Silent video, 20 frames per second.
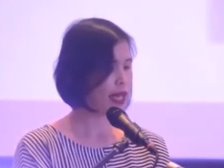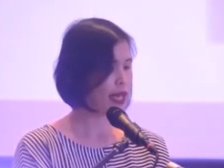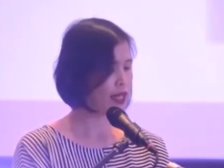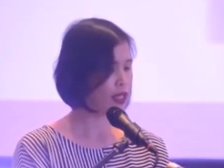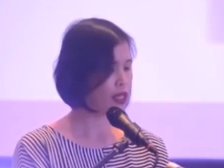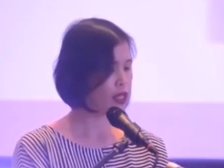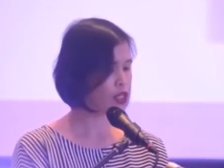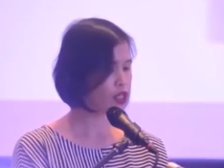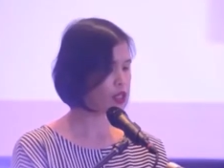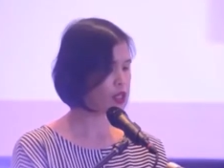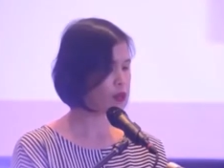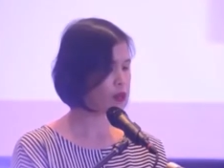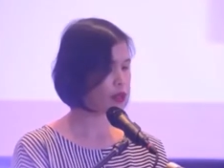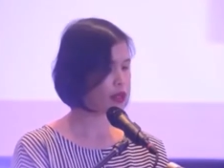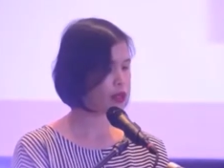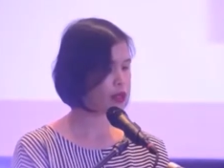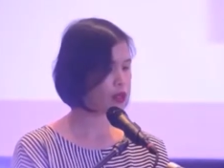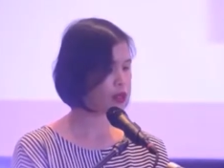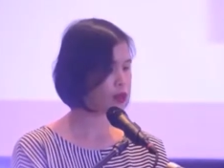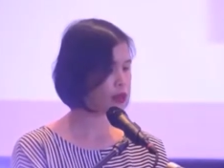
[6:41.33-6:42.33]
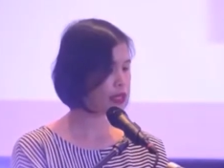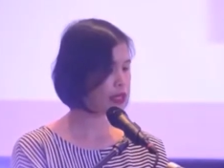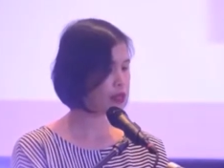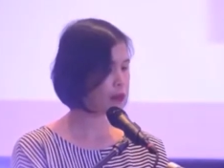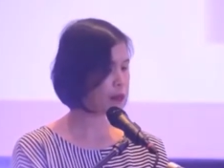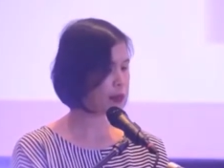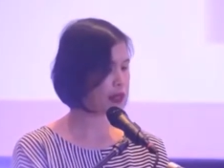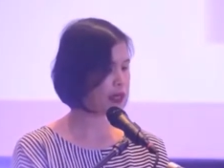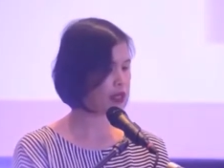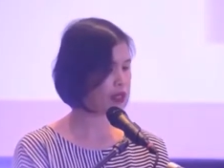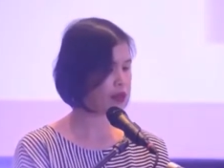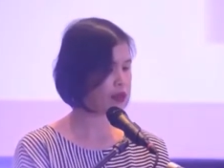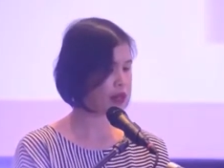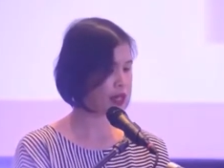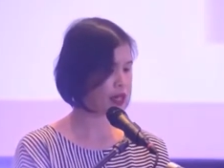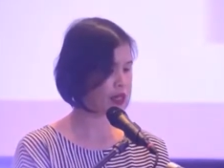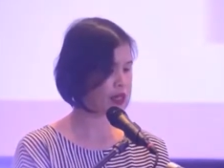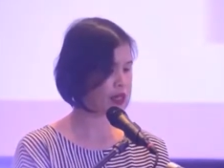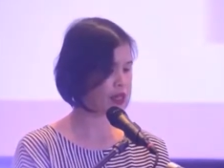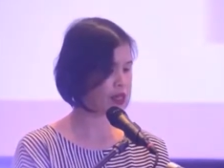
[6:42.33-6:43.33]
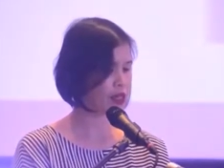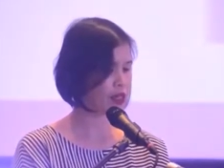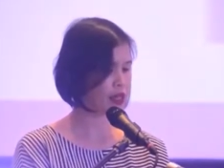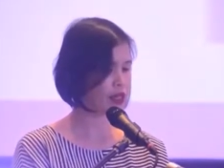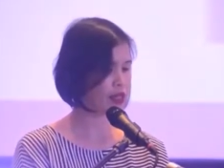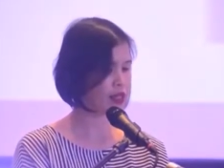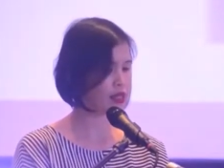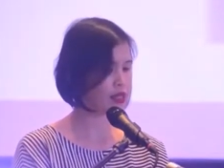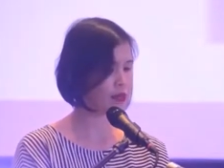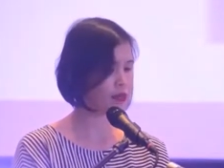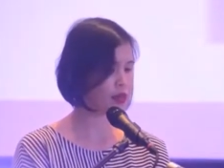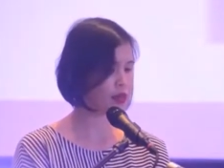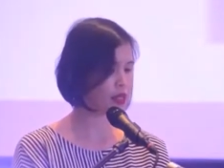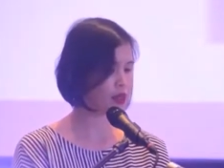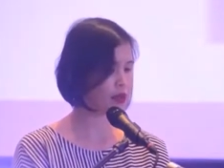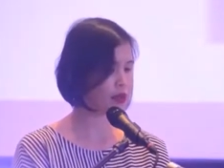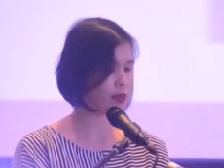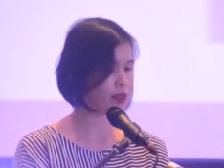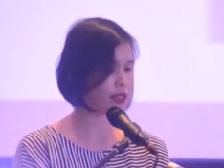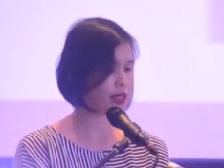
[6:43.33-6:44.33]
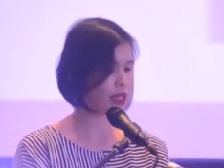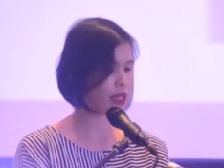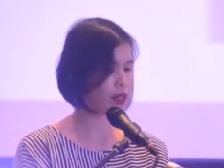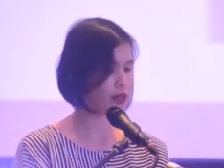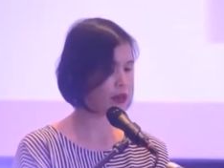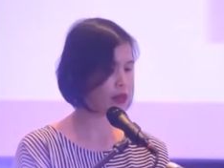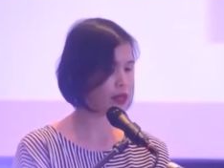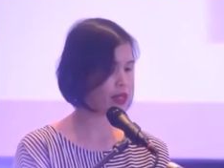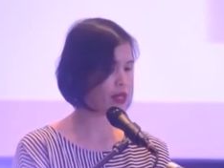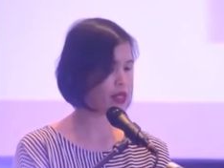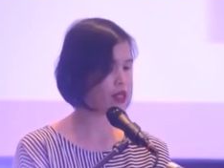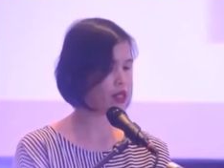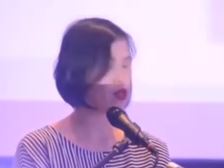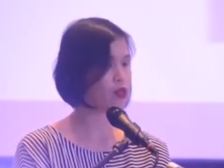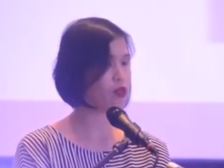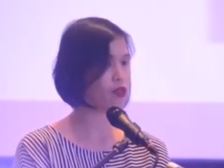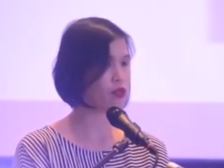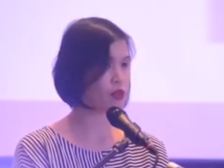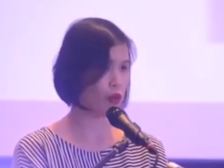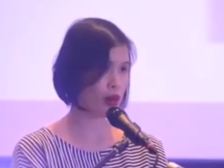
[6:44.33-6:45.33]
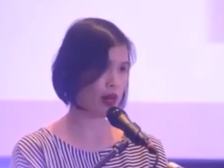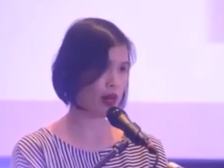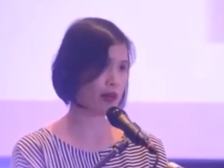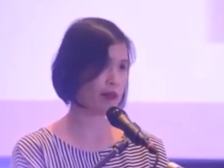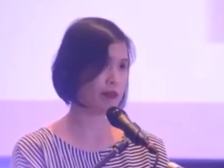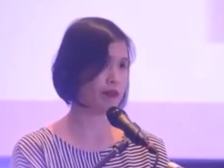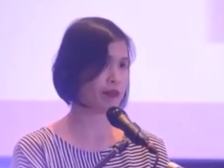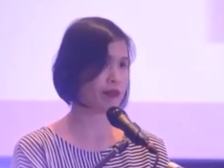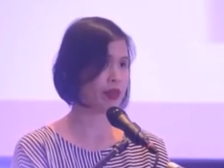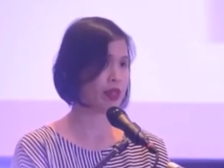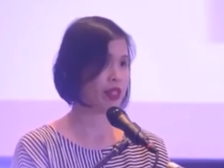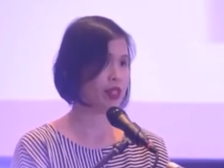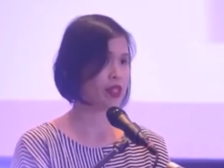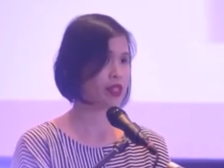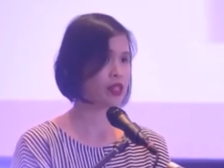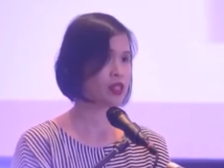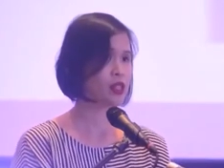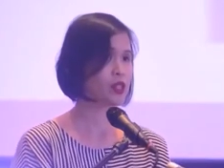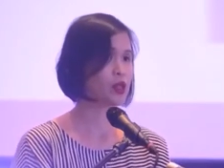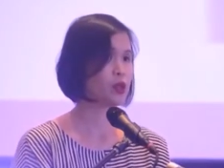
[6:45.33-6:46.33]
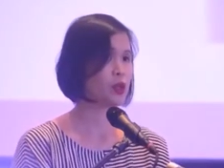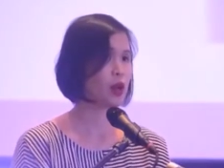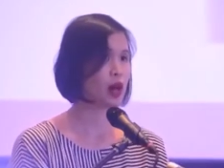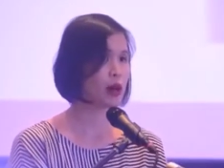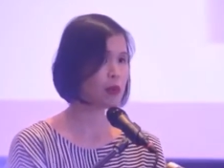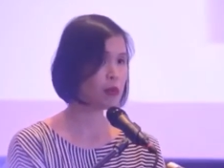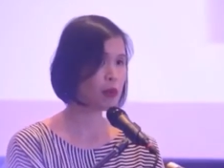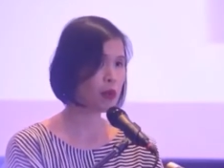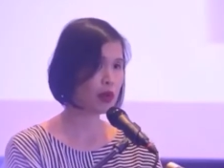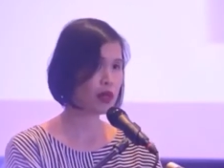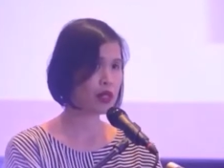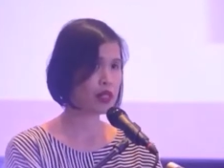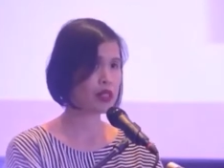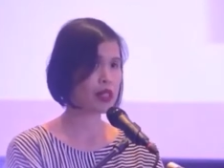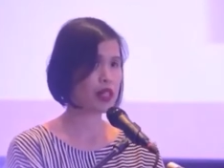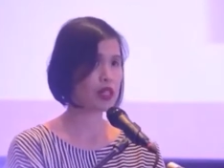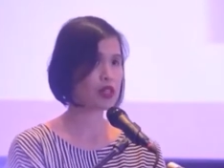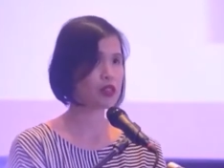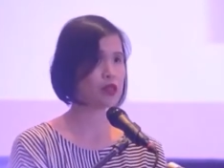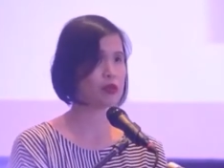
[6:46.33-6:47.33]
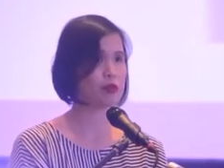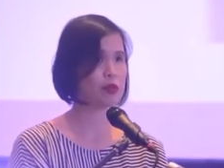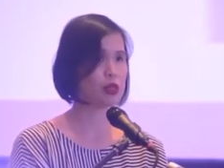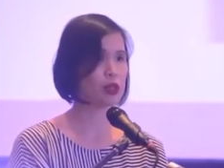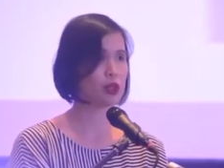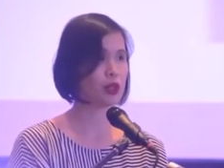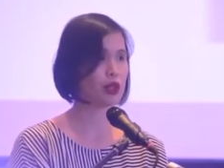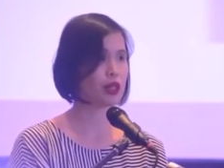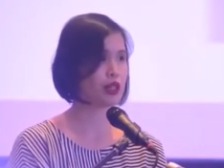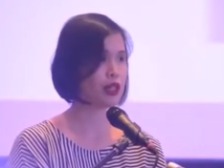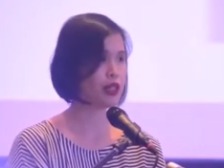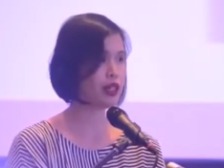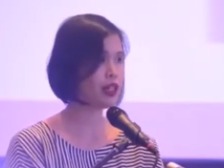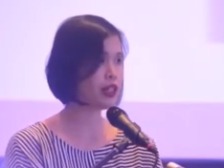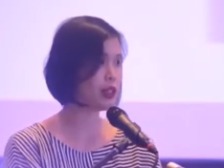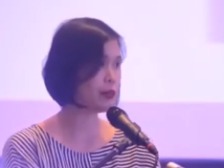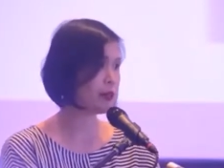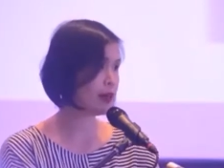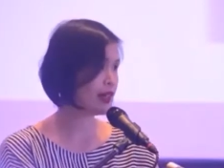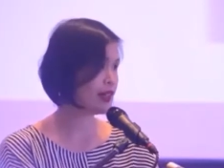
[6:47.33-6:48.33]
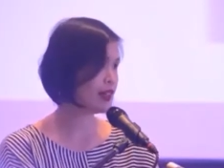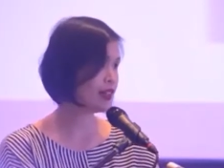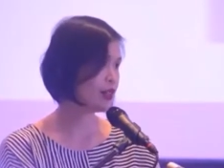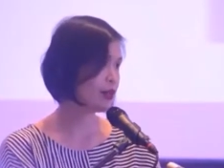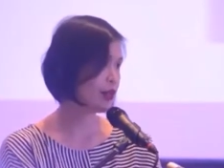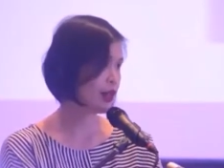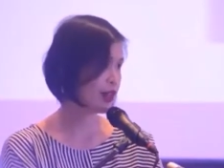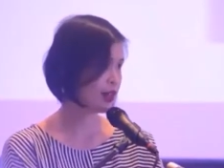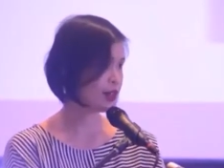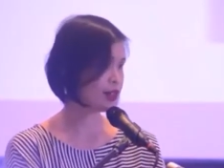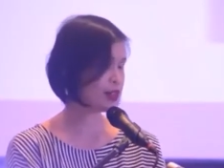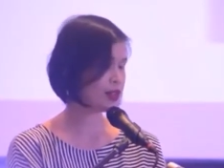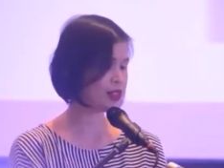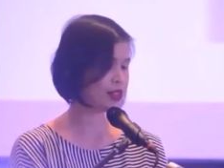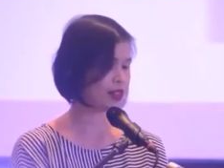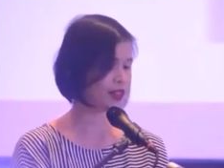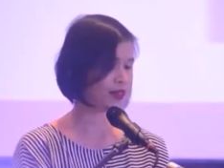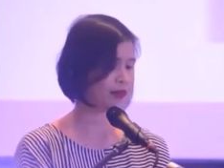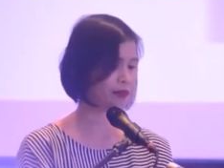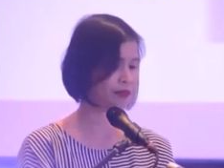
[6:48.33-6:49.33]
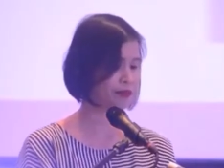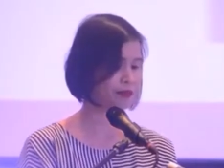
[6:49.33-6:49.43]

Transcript: initially with two independent directors and subsequently increased it to four. So our board is actually majority independent directors.